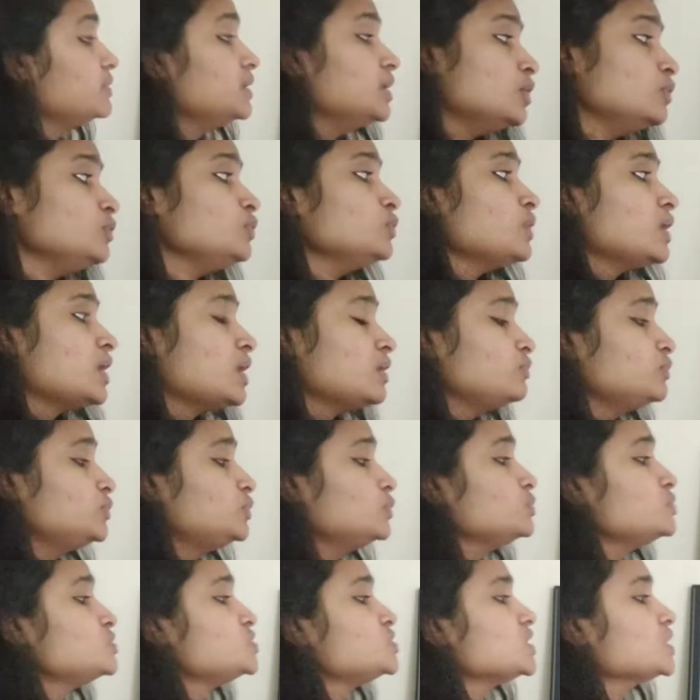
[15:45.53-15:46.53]
Now you have
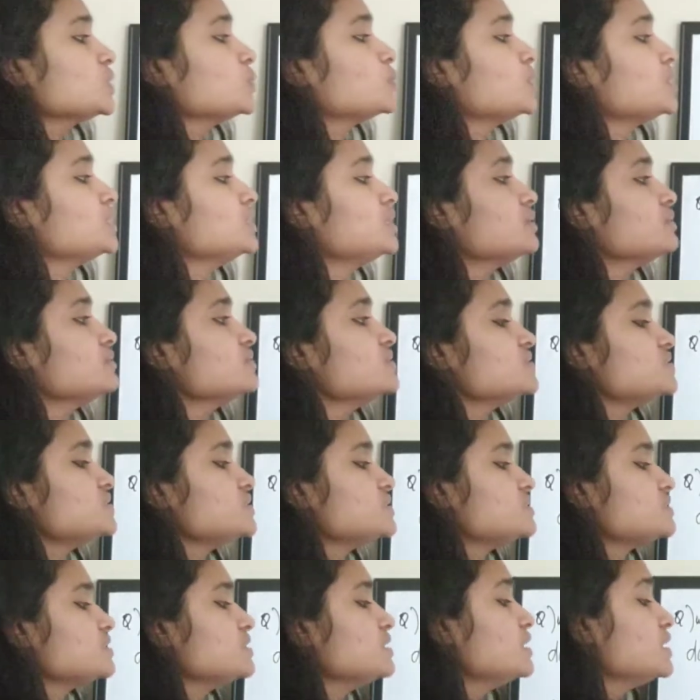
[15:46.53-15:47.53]
to check whether this
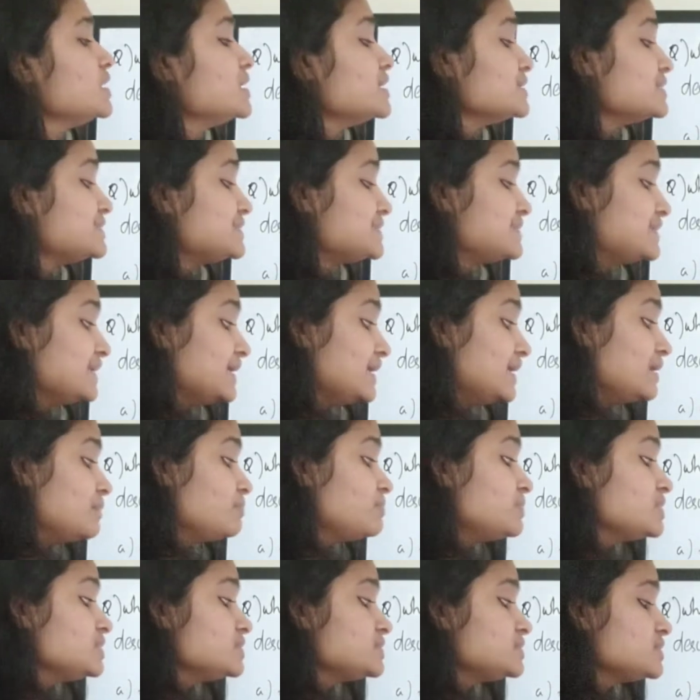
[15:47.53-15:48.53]
is a
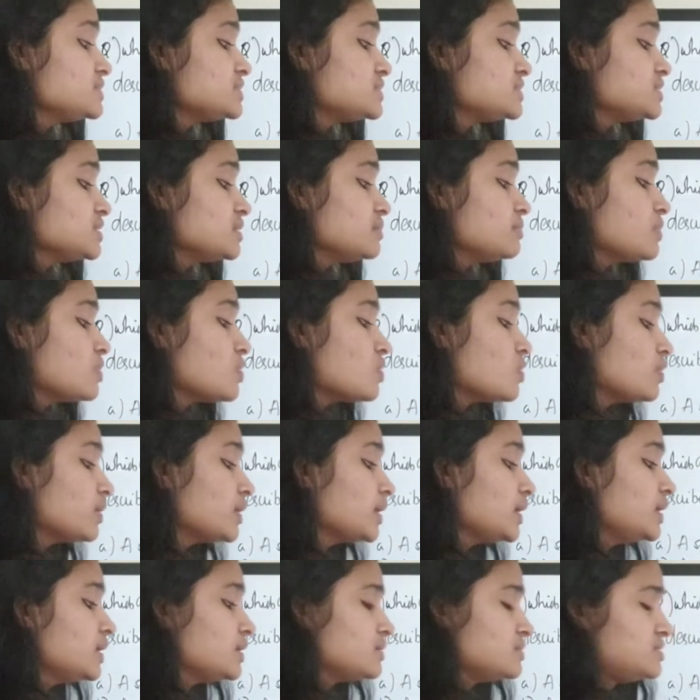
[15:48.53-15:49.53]
stable system or
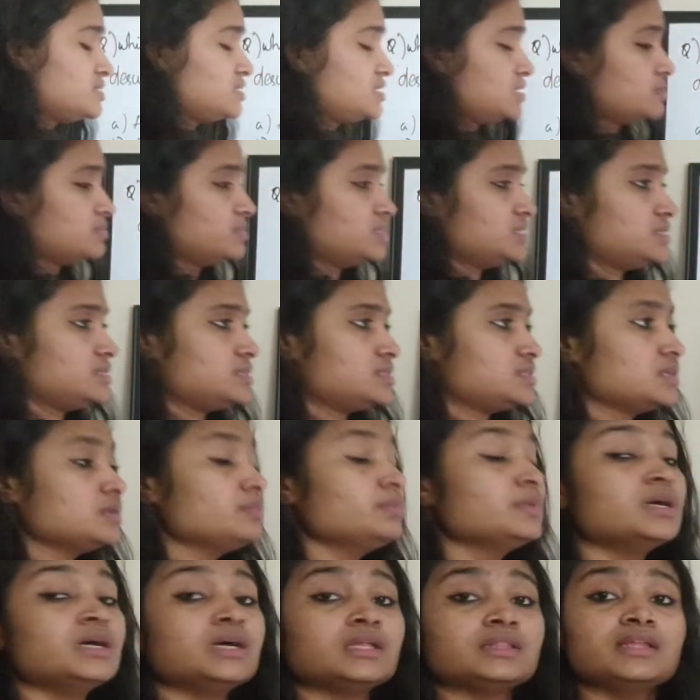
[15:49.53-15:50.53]
an unstable
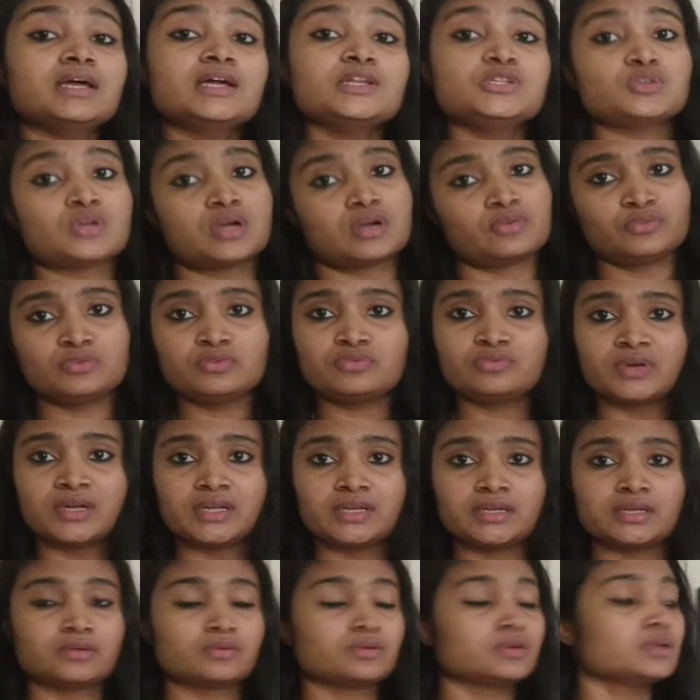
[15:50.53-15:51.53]
system, that you have to
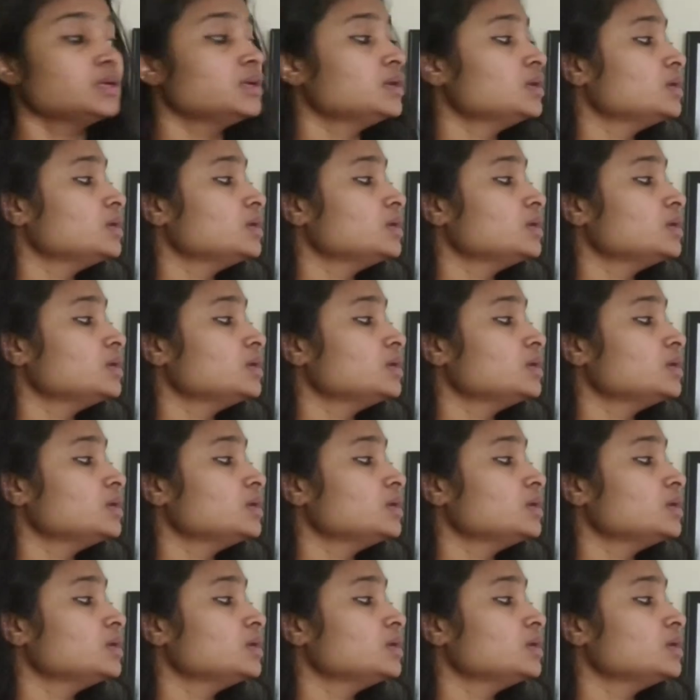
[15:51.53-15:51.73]
find out.